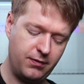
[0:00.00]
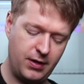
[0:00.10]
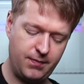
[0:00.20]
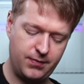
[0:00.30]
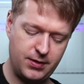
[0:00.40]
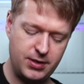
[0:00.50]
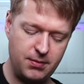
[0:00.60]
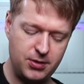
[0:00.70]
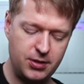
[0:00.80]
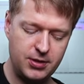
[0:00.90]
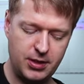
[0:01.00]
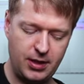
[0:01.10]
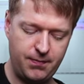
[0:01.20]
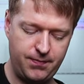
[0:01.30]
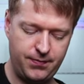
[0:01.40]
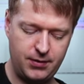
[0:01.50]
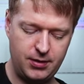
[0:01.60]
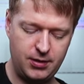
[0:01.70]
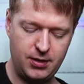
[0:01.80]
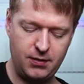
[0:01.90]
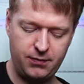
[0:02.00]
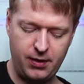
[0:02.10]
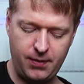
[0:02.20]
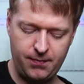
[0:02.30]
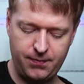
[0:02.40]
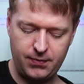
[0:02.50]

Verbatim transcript: fret, same strings again, ninth fret